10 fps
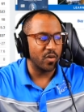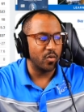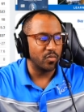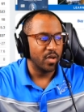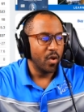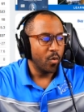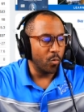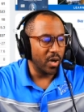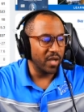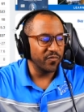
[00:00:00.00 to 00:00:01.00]
thrown,
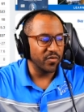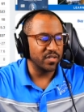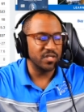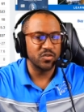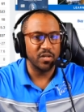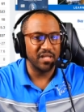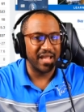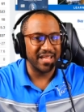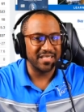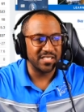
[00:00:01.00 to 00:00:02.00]
one for the Detroit
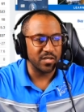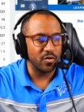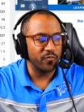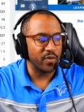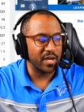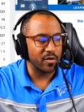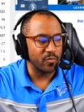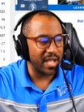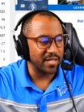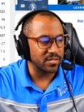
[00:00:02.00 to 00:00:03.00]
Lions, zero for
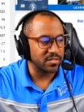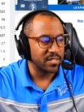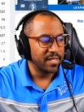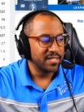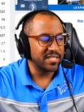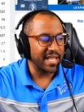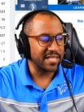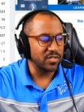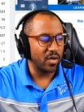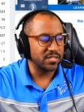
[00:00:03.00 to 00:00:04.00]
Aaron Rodgers.
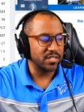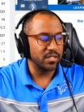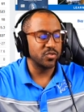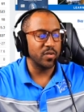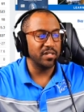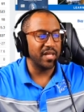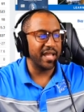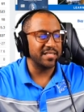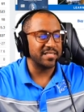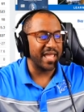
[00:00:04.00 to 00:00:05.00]
Sacks lost. The Detroit
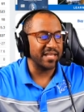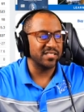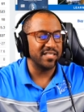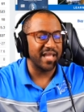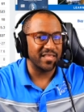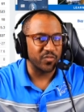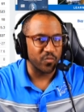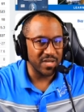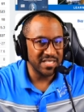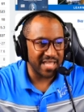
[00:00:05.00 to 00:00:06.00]
Lions actually got
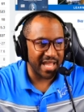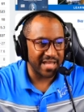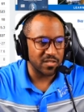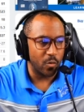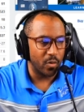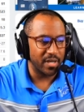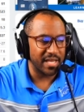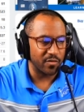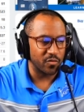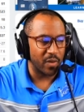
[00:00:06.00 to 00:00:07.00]
three sacks
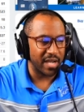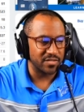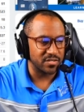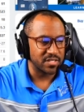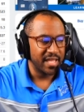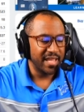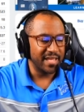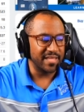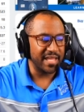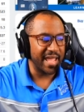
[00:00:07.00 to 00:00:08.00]
on Aaron Rodgers,
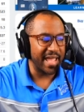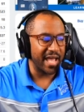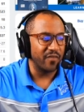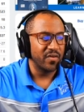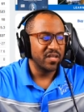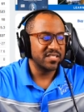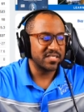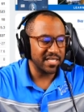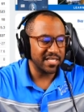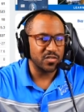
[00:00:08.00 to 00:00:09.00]
and they have
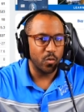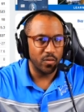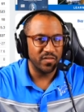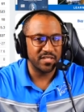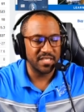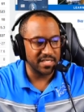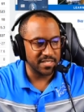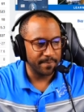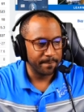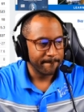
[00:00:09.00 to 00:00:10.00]
six on the
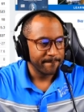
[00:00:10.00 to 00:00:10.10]
season.